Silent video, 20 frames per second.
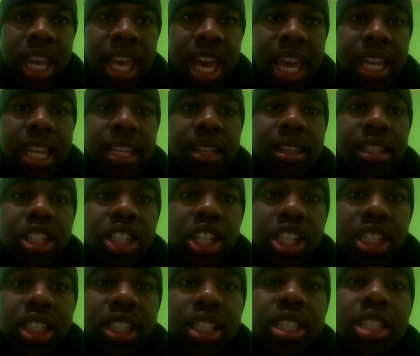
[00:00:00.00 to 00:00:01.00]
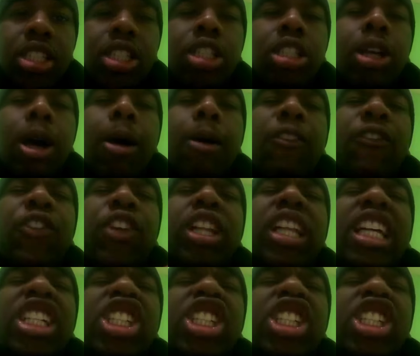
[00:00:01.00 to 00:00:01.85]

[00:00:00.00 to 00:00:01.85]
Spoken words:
And she's gonna feel like